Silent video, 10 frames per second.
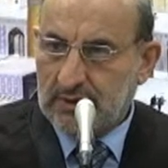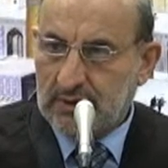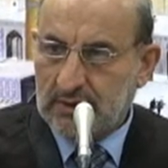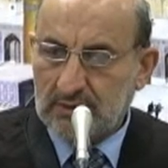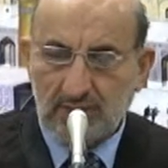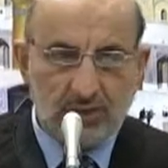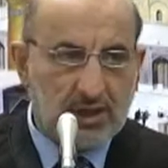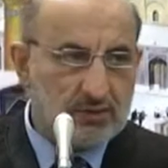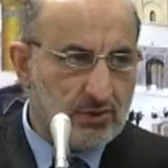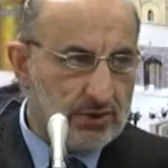and you
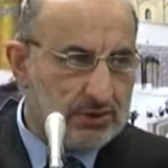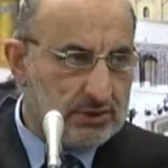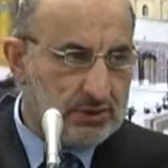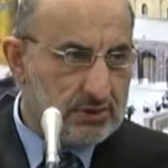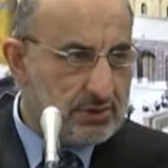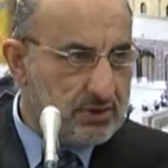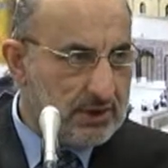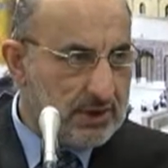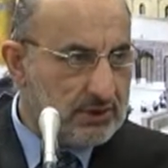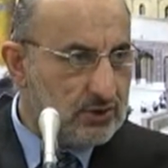can wash it, so
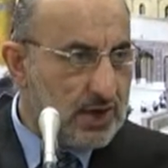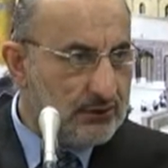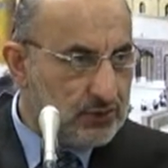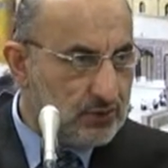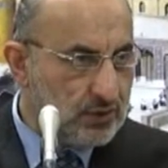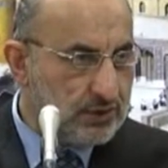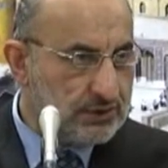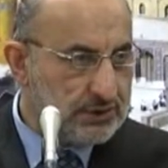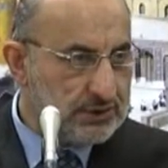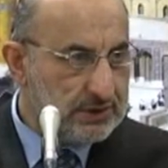that you have to
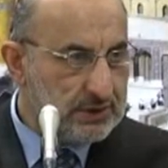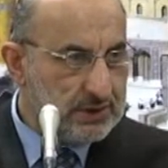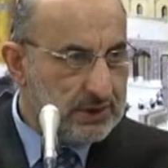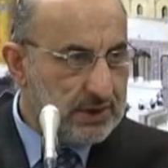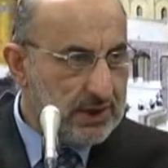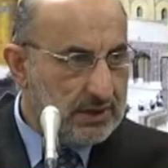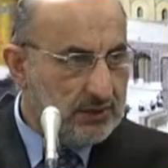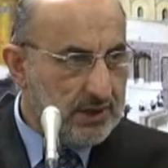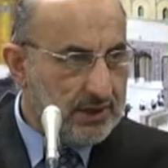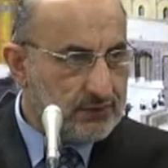wash, and
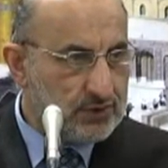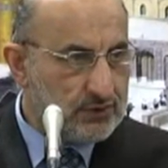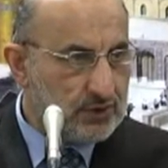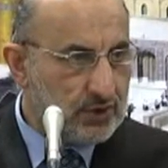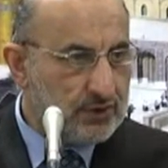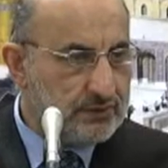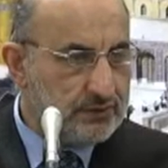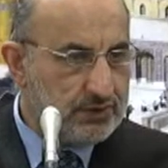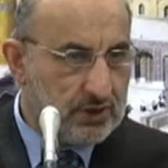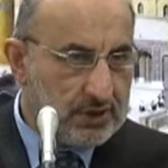you have to
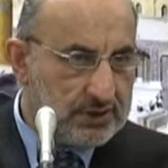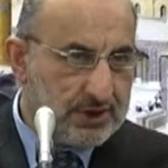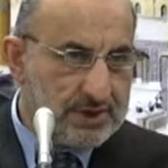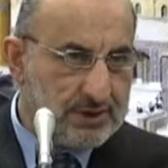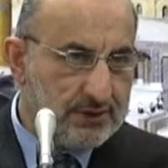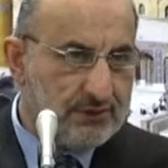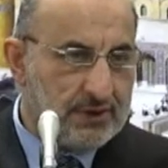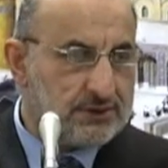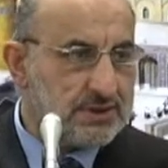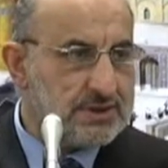wash your dress if
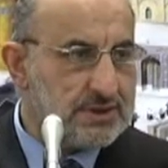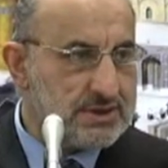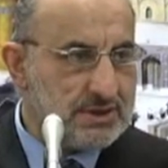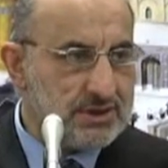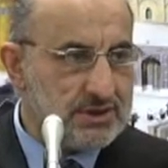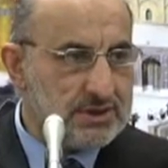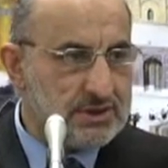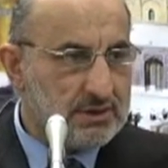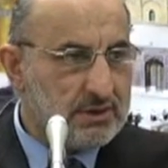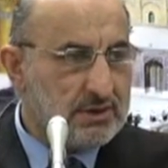the dress is
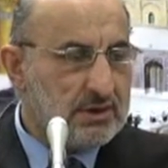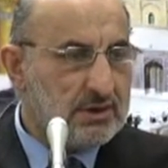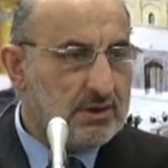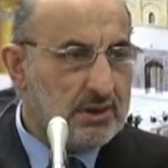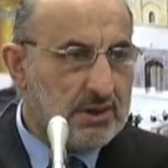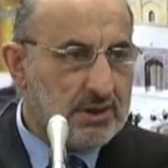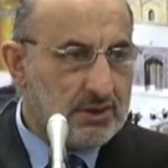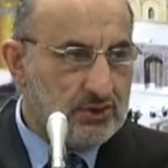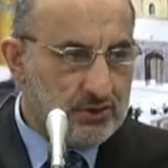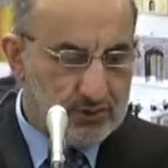najis, and
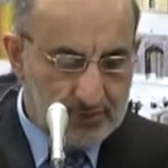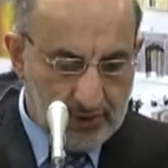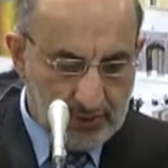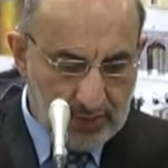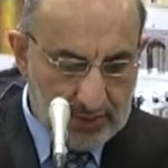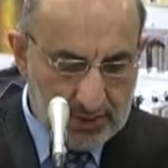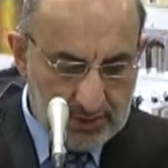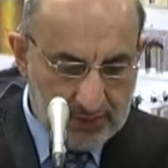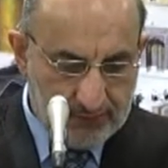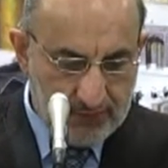then you pray with
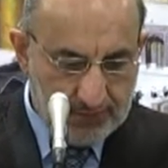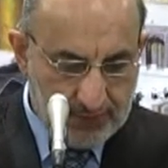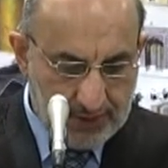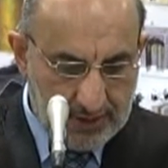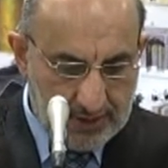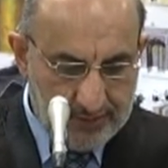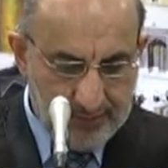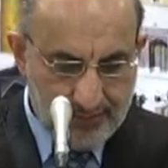that. If you pray